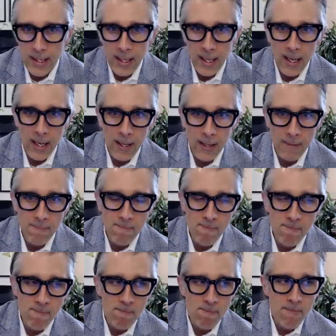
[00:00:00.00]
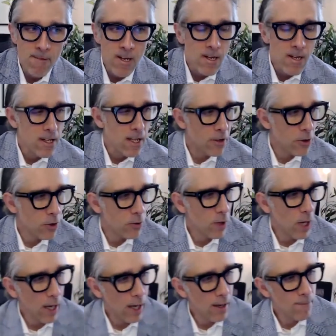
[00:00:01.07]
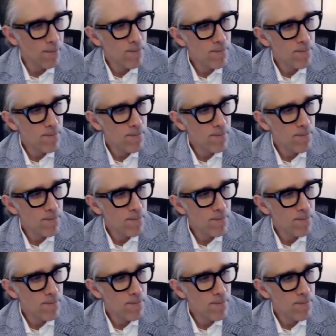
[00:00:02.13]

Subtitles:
The other